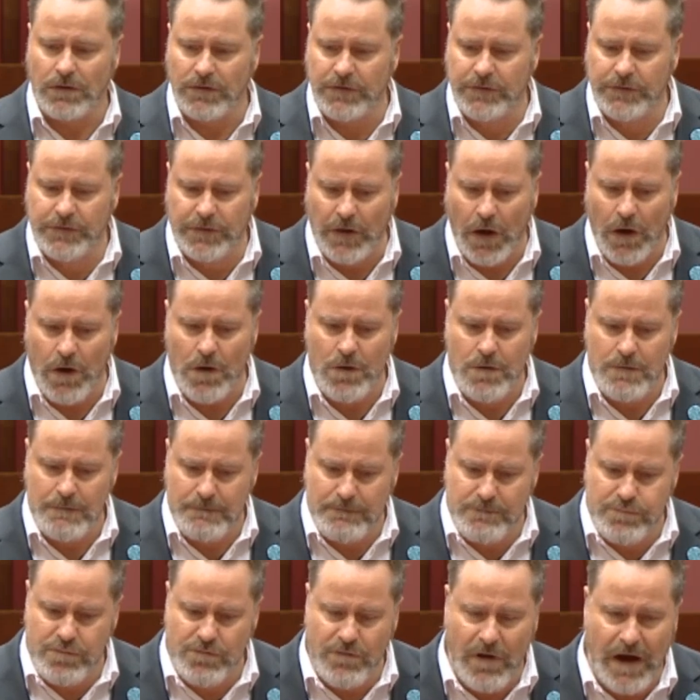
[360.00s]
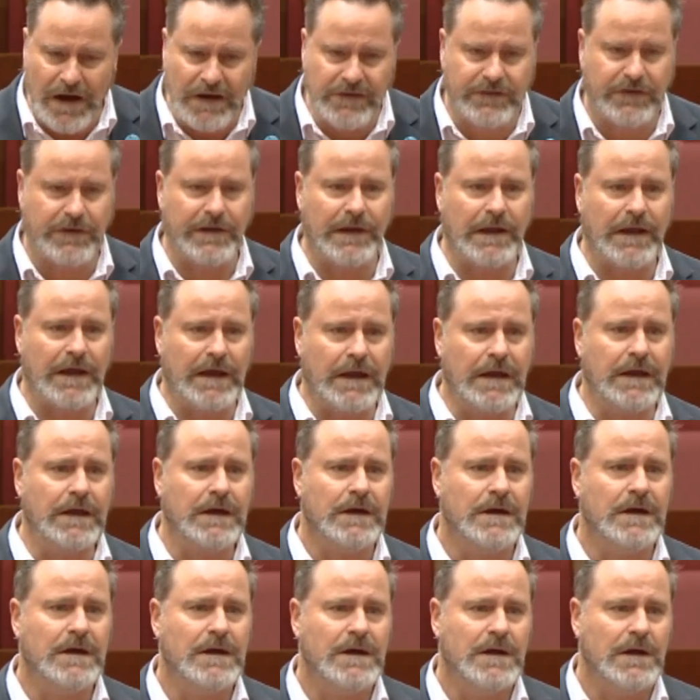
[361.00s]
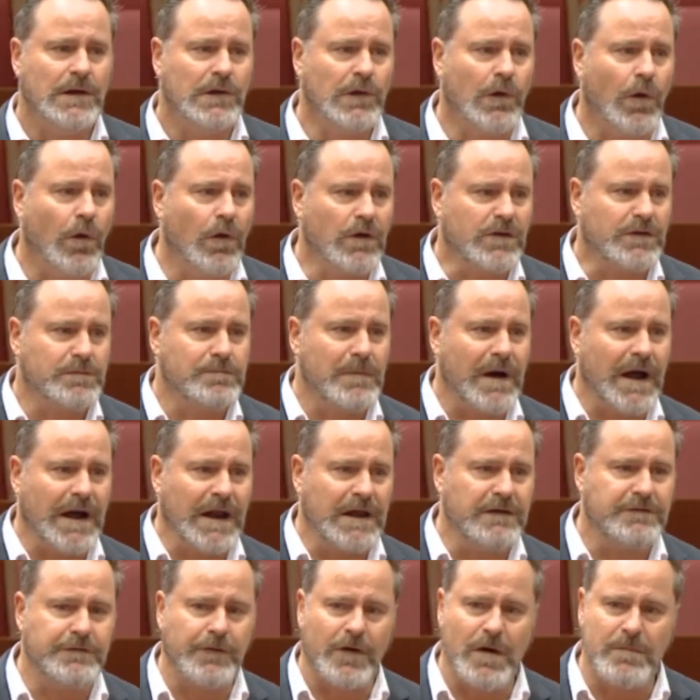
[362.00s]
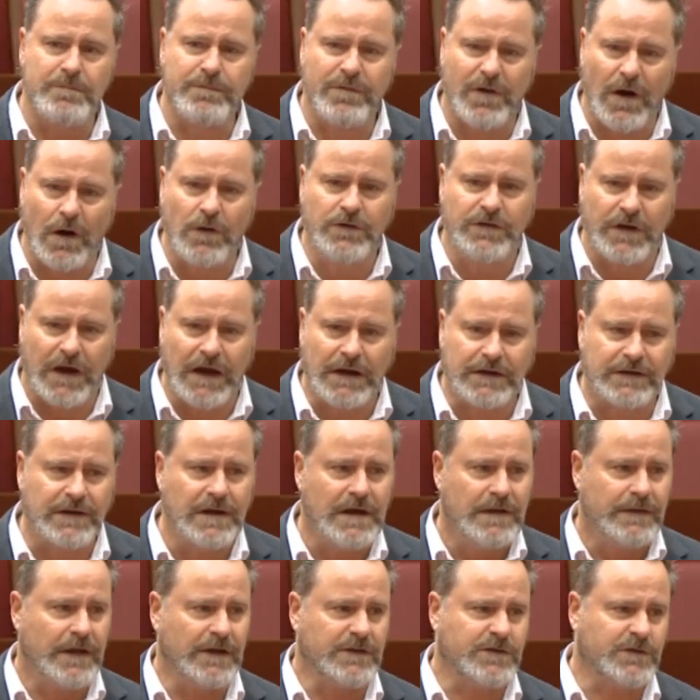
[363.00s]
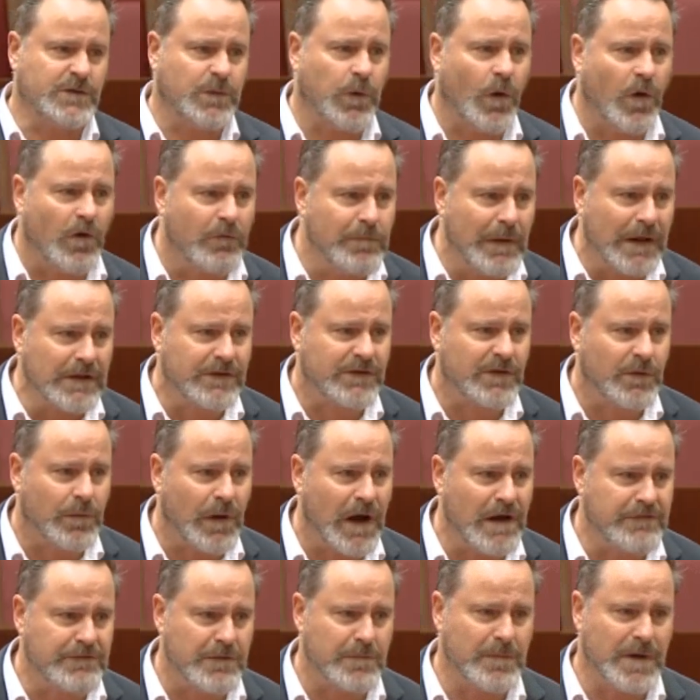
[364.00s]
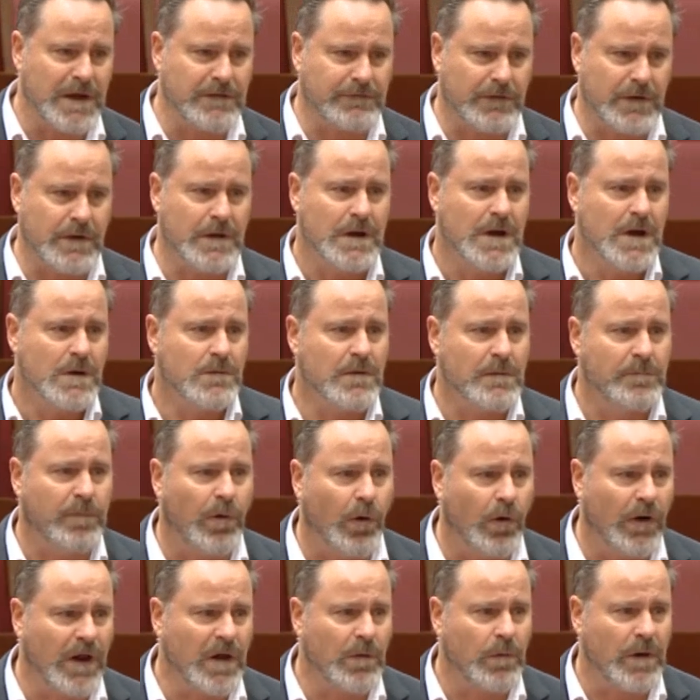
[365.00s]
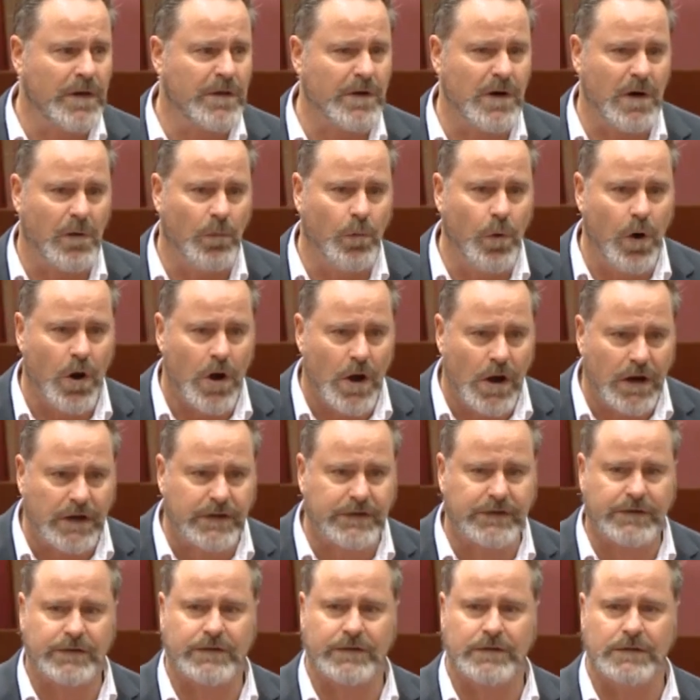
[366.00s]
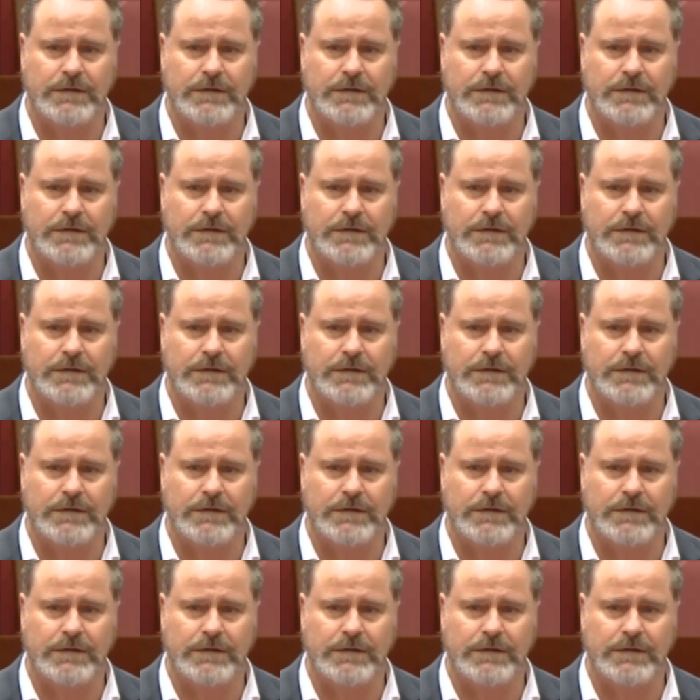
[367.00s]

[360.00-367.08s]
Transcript: so brazenly launch money for a project that's 12 months away from even reporting whether it works.